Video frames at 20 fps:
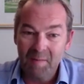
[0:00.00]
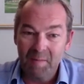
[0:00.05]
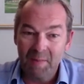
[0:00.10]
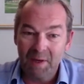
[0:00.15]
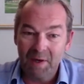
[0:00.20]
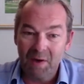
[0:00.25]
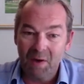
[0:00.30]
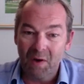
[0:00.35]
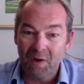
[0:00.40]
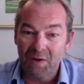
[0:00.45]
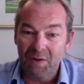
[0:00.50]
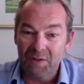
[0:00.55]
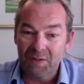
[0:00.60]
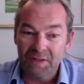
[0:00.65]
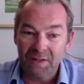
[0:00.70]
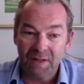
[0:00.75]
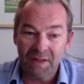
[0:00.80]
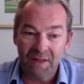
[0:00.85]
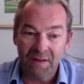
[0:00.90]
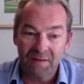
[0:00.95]

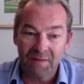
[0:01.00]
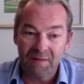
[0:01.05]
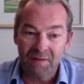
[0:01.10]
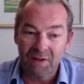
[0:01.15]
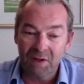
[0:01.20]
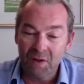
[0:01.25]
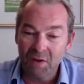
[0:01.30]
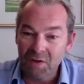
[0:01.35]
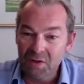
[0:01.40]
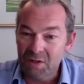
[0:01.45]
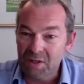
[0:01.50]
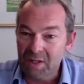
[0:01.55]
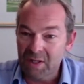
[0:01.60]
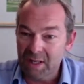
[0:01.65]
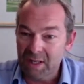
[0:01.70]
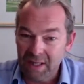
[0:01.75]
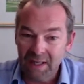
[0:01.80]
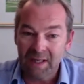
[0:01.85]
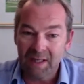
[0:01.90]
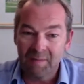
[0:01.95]
because
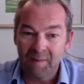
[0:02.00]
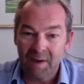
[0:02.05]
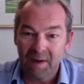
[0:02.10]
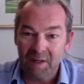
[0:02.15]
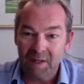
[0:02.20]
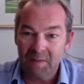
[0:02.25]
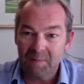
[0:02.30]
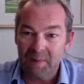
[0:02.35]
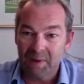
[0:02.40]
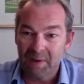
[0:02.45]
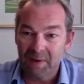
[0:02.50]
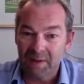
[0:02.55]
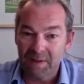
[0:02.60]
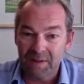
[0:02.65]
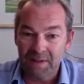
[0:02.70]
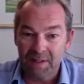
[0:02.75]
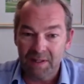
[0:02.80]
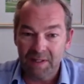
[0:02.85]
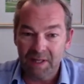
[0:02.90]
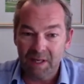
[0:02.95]
usually, in my
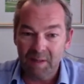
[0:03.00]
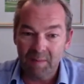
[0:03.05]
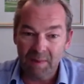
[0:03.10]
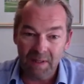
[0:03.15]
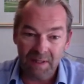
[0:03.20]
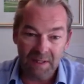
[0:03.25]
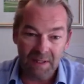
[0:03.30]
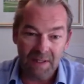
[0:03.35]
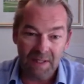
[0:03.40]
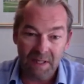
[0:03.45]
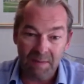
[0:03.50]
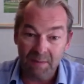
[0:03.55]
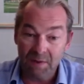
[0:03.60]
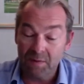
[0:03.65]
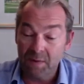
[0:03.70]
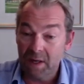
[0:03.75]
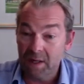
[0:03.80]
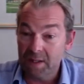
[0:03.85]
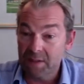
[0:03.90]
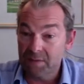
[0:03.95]
experience, sustainability teams are
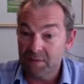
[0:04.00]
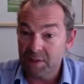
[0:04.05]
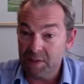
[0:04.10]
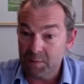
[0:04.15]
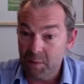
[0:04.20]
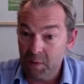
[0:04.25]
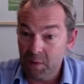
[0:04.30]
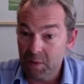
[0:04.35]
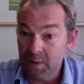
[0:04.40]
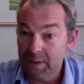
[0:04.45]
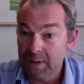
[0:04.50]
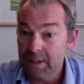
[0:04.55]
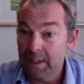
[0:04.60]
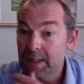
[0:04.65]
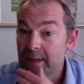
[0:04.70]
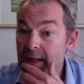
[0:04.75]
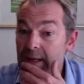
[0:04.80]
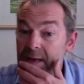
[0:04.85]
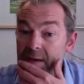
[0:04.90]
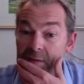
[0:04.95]
relatively small
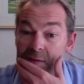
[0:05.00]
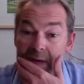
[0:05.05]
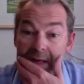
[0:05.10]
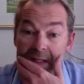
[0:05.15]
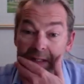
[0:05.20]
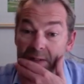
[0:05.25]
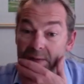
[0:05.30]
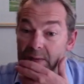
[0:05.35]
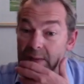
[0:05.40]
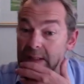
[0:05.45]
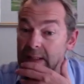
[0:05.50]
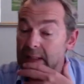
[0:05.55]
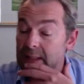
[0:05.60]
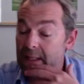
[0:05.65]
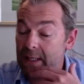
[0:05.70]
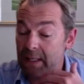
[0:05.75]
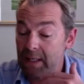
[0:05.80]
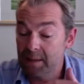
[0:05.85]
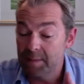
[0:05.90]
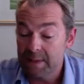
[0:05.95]
and they have relatively
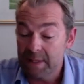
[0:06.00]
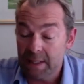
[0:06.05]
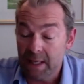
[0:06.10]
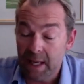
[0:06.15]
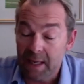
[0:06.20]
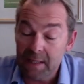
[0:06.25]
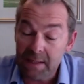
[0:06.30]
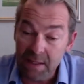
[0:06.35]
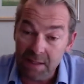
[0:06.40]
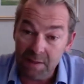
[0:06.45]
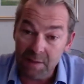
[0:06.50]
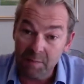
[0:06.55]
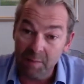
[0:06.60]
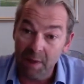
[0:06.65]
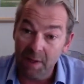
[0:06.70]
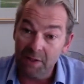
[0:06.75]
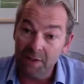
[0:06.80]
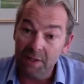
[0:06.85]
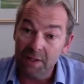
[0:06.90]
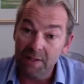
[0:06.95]
limited access to
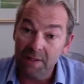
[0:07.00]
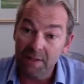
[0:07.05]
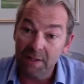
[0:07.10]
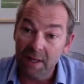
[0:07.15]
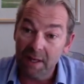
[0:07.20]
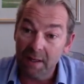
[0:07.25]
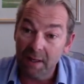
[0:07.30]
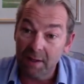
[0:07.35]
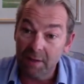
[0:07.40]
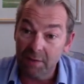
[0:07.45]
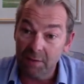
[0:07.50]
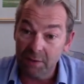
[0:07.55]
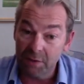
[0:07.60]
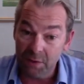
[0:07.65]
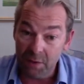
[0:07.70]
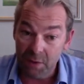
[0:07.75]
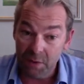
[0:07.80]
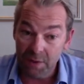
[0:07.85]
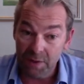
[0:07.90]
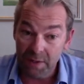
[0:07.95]
budget and other
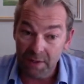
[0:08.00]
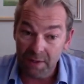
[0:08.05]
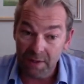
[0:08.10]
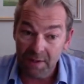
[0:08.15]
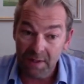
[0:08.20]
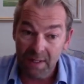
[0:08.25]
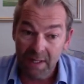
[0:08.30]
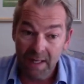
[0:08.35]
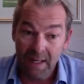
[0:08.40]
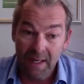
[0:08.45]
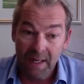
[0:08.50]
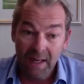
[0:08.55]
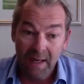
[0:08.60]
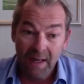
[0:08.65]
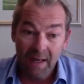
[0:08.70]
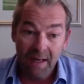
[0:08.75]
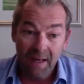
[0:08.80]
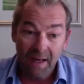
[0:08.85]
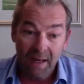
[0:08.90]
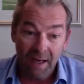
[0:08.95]
resources.
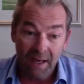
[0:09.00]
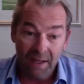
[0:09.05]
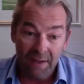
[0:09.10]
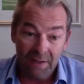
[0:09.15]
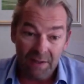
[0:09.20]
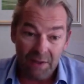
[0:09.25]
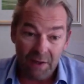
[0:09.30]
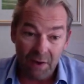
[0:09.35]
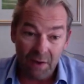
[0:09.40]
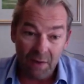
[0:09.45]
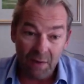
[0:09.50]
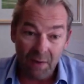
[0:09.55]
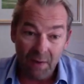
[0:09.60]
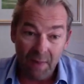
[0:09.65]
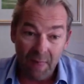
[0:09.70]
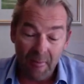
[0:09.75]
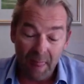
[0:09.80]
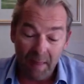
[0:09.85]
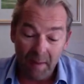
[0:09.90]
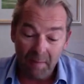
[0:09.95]
And so
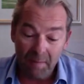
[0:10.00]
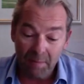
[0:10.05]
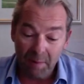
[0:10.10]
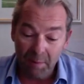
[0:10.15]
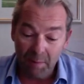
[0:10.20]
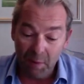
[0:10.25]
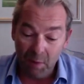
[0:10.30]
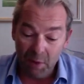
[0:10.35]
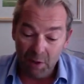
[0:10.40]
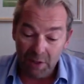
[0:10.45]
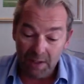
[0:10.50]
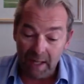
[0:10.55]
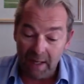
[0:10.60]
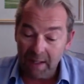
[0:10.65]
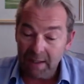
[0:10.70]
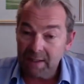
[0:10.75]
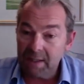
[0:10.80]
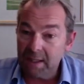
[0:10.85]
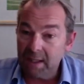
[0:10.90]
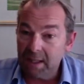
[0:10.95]

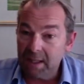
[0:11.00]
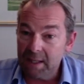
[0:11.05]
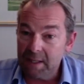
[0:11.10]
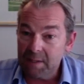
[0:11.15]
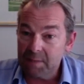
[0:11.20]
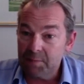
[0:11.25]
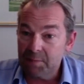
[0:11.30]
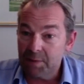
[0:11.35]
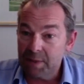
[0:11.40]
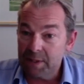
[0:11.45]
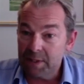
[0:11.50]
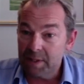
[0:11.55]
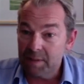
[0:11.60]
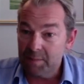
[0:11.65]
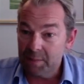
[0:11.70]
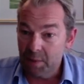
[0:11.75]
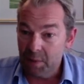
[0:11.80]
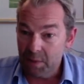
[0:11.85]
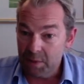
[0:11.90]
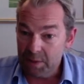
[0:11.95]
proportionality is pretty
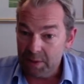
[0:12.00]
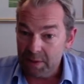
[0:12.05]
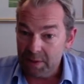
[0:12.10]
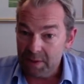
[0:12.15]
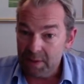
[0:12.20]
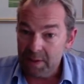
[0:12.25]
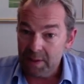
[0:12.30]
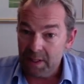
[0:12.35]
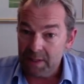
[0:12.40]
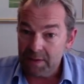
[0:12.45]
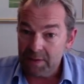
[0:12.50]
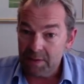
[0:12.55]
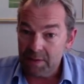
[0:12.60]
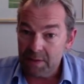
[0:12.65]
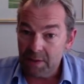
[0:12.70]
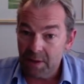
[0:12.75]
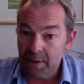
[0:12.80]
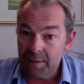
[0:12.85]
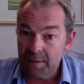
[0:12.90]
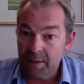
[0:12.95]
important as you
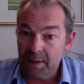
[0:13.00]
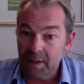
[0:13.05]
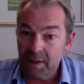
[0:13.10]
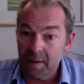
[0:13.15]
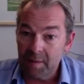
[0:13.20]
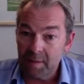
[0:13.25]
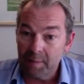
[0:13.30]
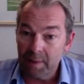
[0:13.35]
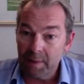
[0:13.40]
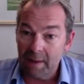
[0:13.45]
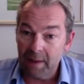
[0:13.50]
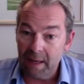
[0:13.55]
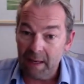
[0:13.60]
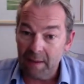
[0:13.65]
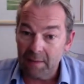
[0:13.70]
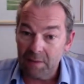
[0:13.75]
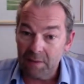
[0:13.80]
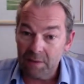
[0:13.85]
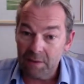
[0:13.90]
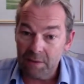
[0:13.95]
start thinking about
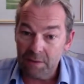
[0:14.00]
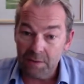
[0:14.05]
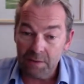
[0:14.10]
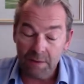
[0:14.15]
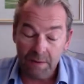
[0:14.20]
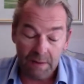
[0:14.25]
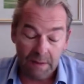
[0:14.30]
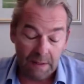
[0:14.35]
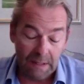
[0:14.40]
how to